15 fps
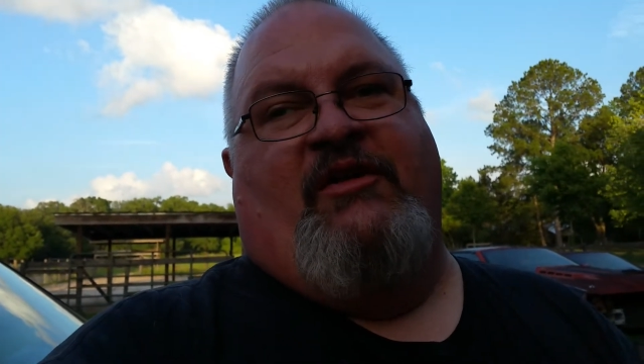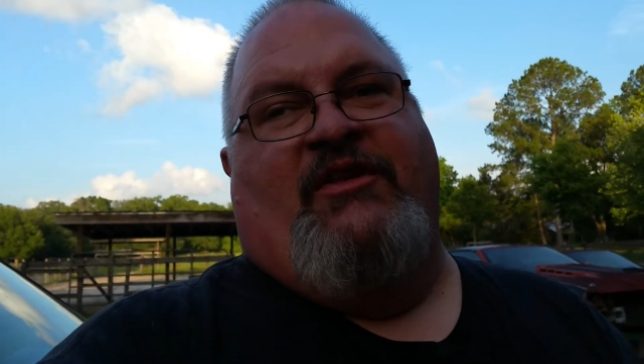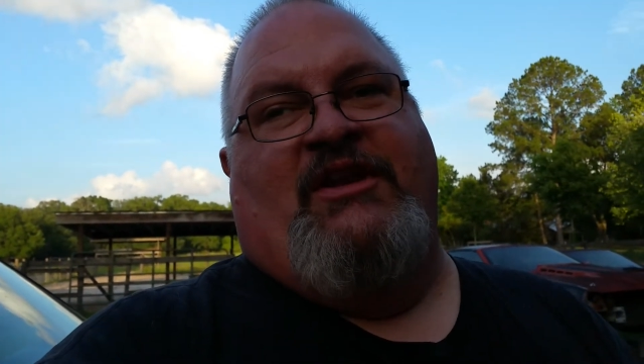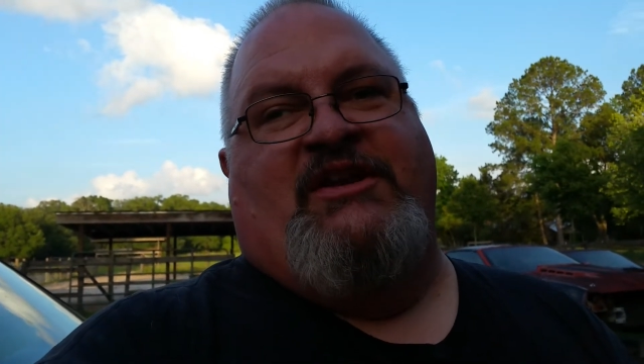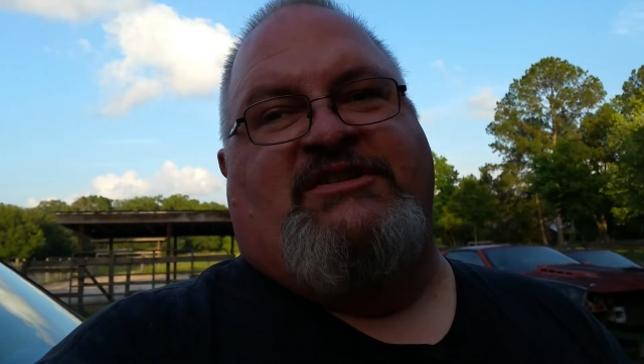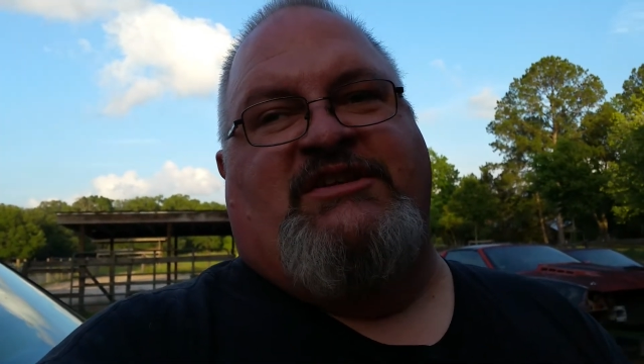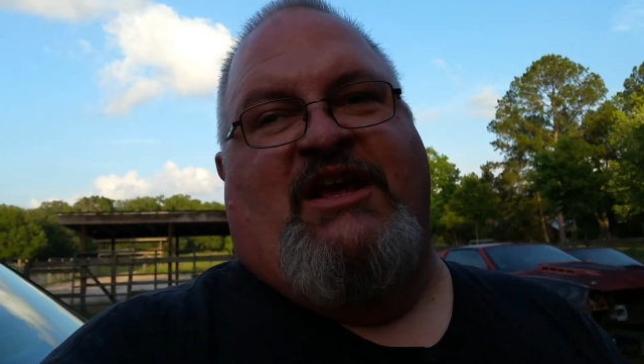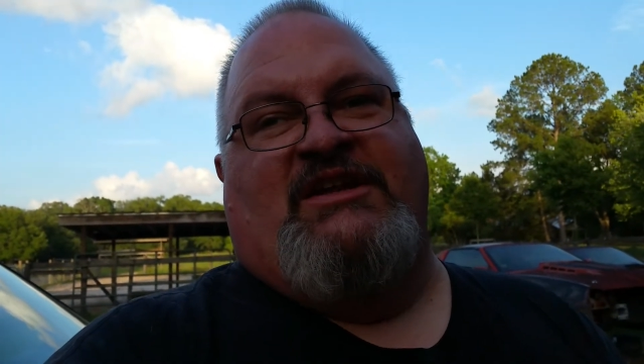And then
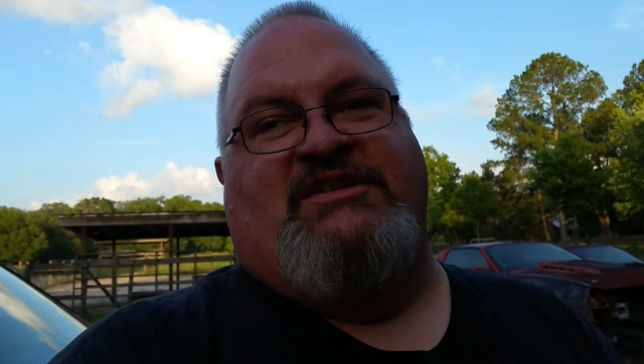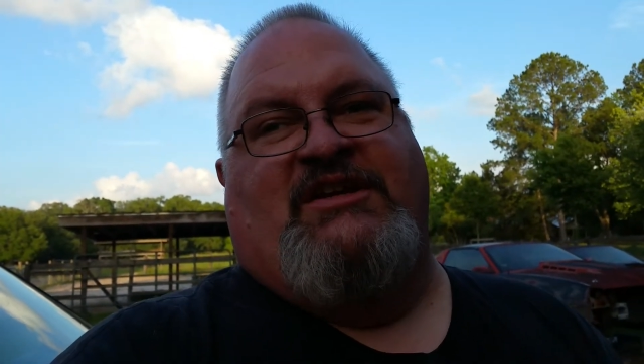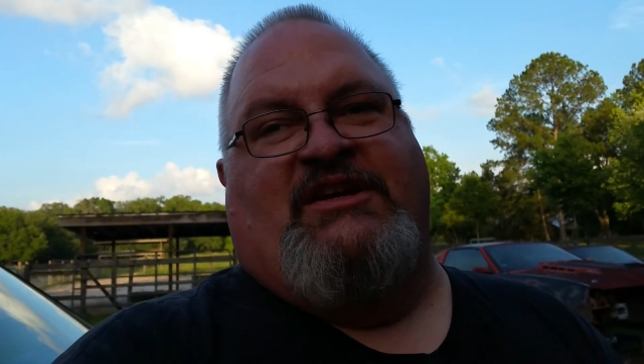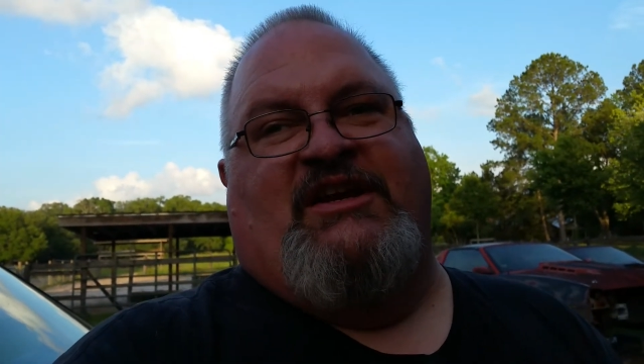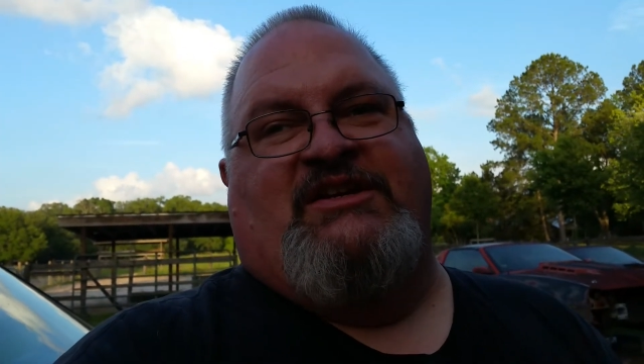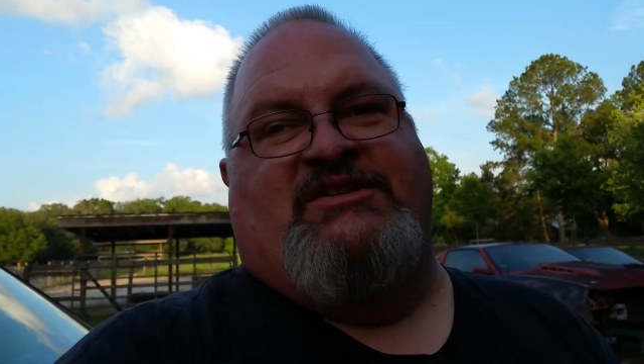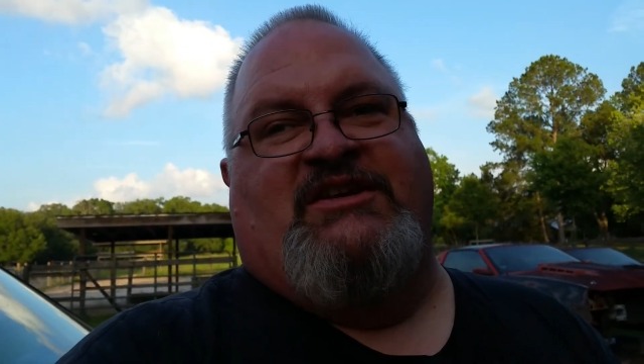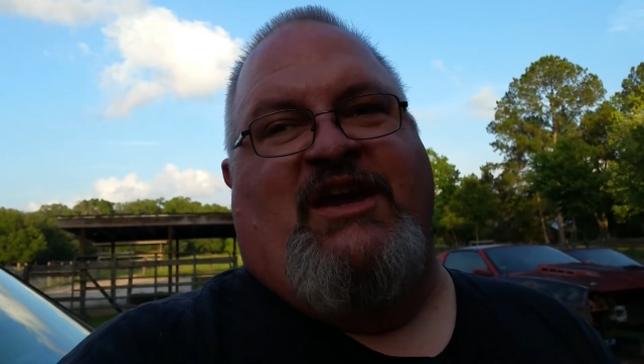it sounds
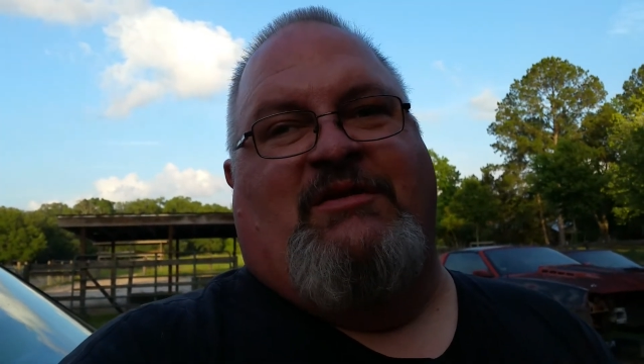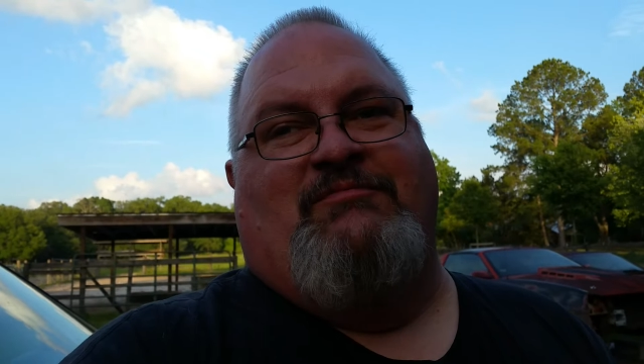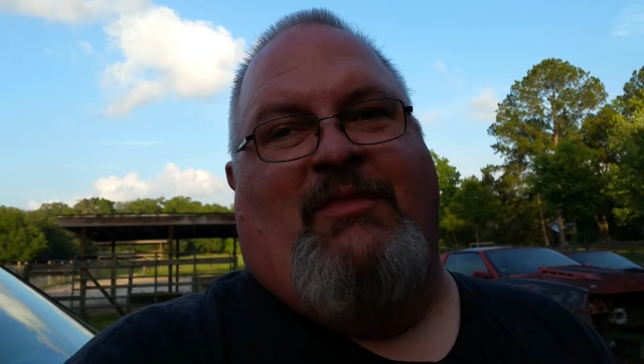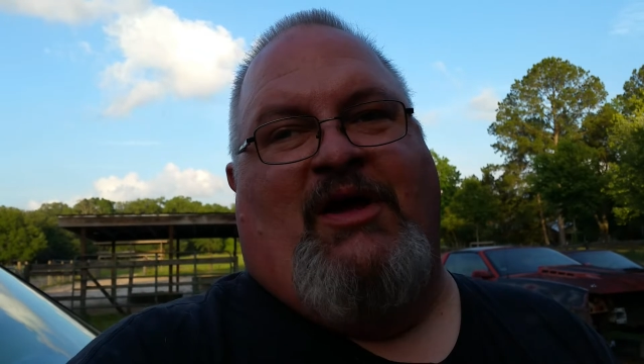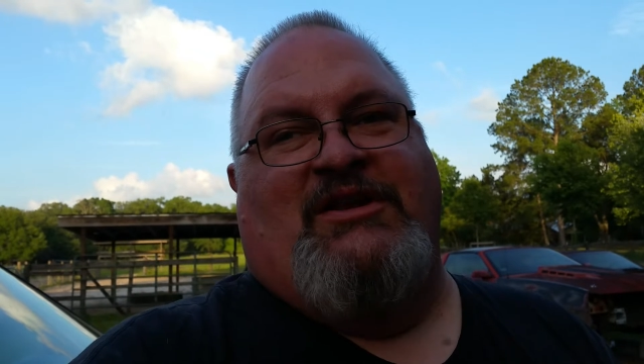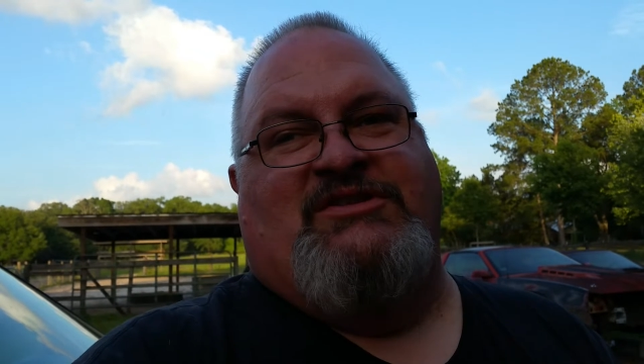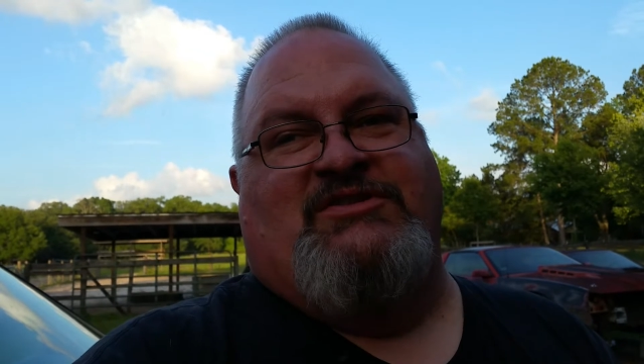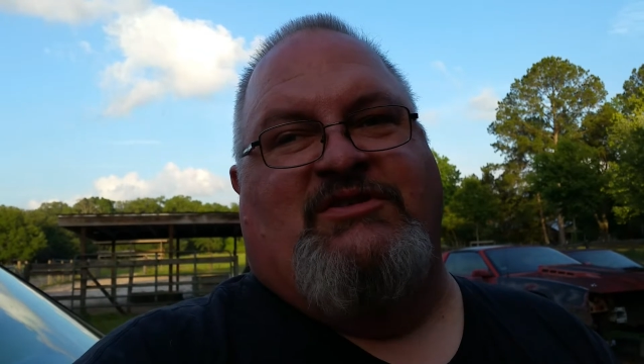like it's got
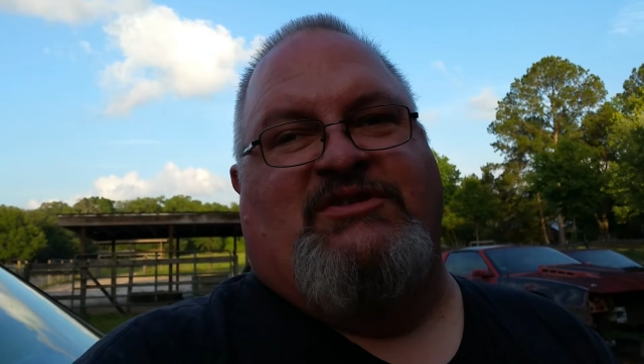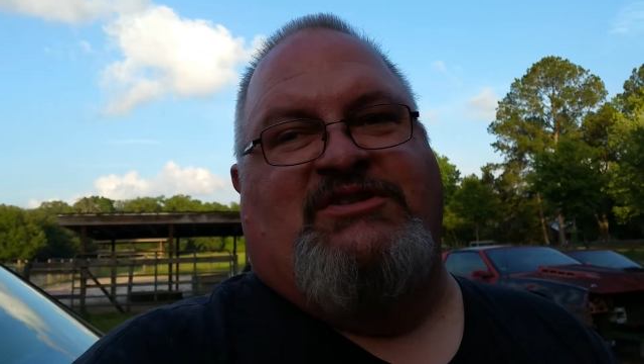monster